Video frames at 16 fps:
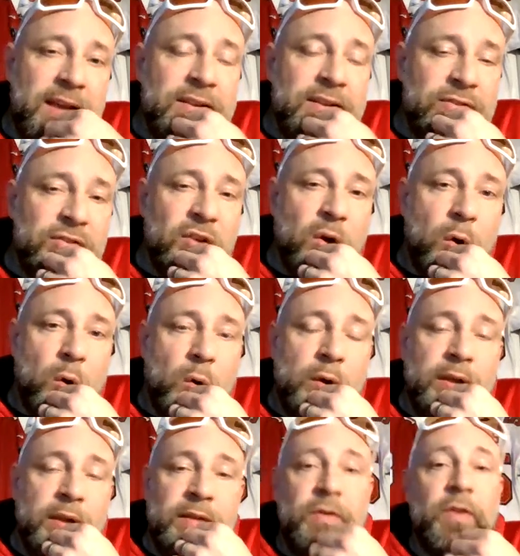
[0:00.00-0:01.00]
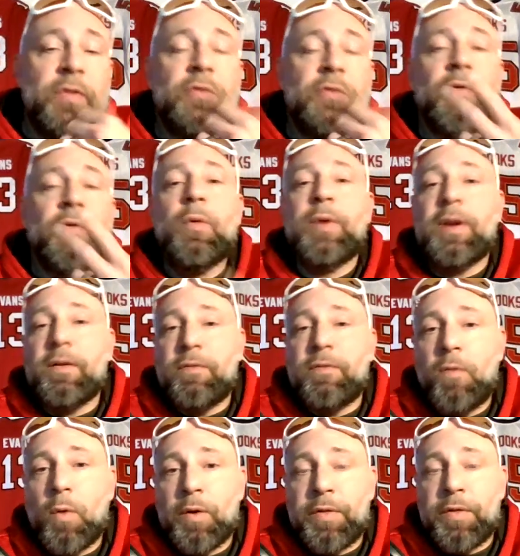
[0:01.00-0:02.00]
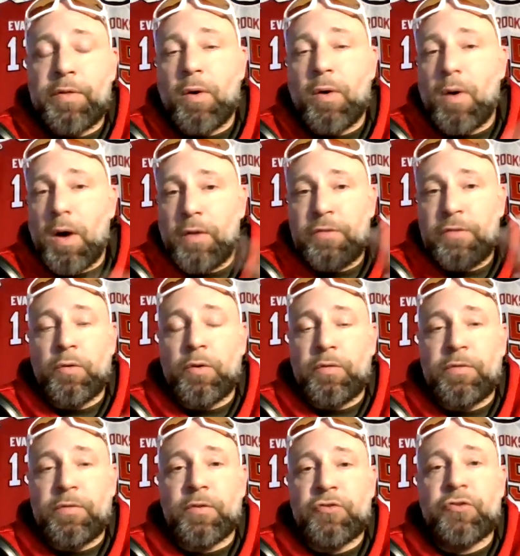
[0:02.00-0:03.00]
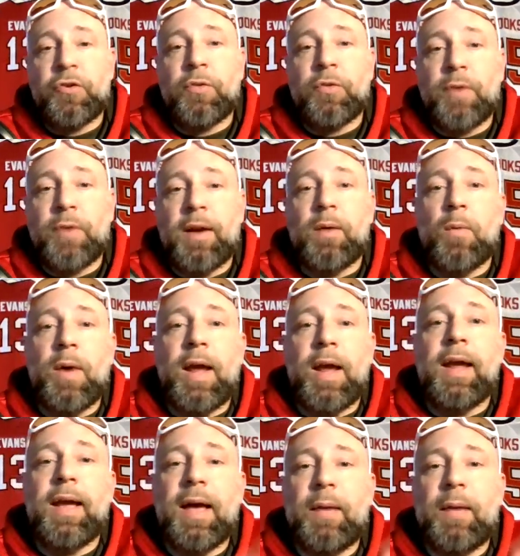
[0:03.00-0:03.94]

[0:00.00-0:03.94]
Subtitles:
so. If you throw in a 4th though, I'll do it for sure right away.